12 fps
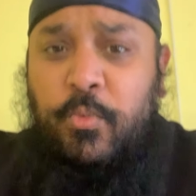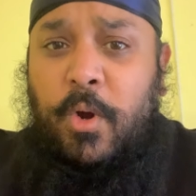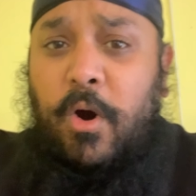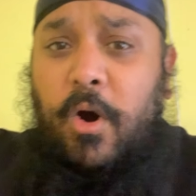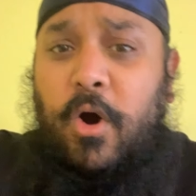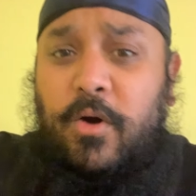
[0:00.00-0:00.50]

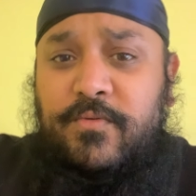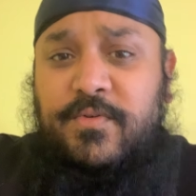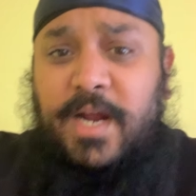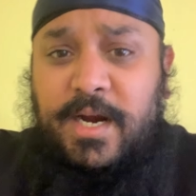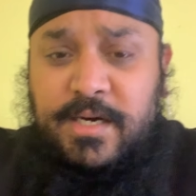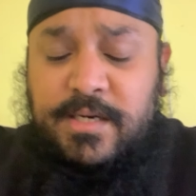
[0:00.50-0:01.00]
hot, hot
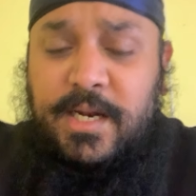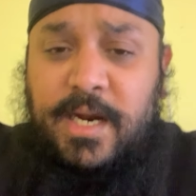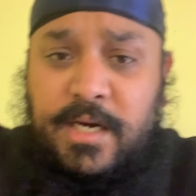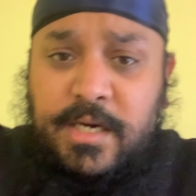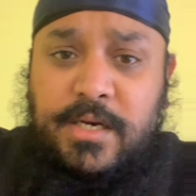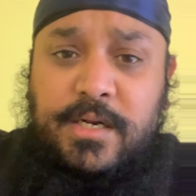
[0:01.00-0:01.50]
down
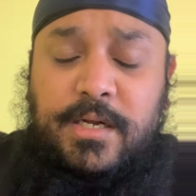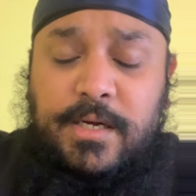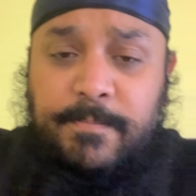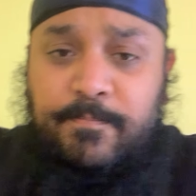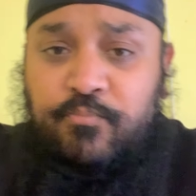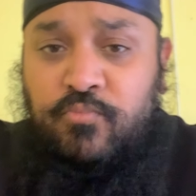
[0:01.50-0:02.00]
down in
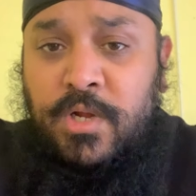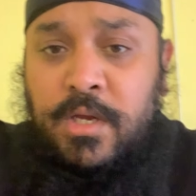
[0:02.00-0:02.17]
um,